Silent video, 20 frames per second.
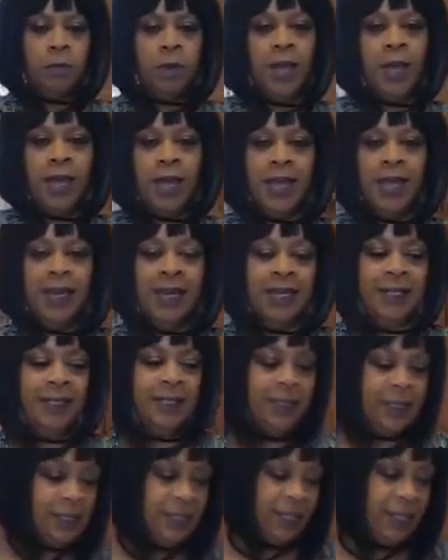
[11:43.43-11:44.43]
my
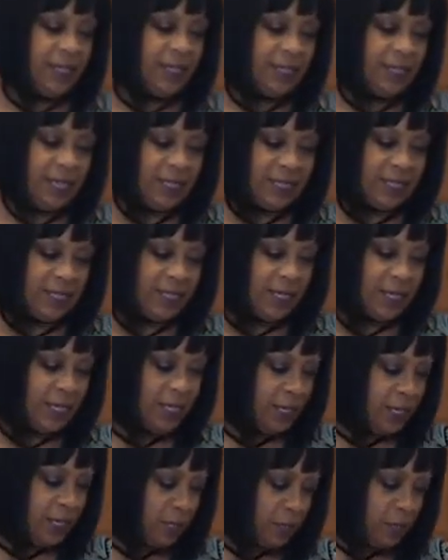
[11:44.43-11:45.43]
hands, get that
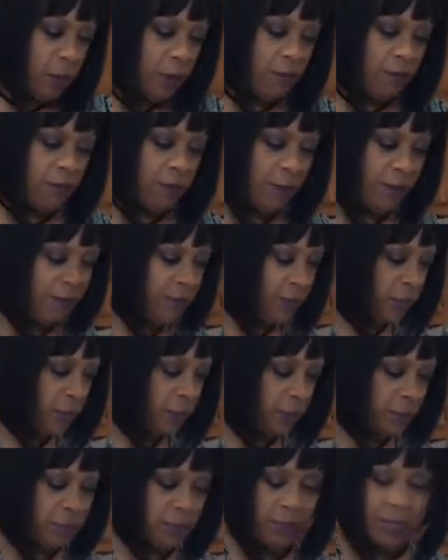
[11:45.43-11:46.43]
stickiness off my
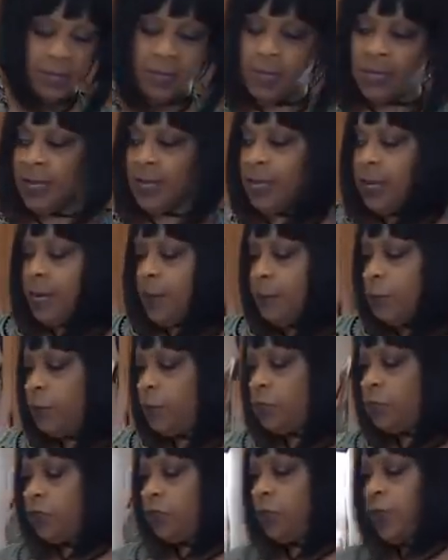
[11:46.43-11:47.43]
fingers, and I'm
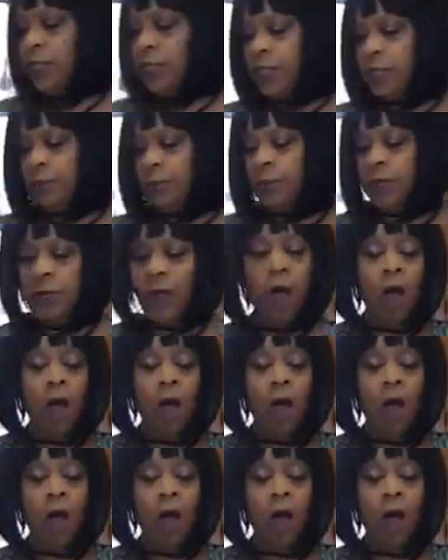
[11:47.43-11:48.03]
going to try something.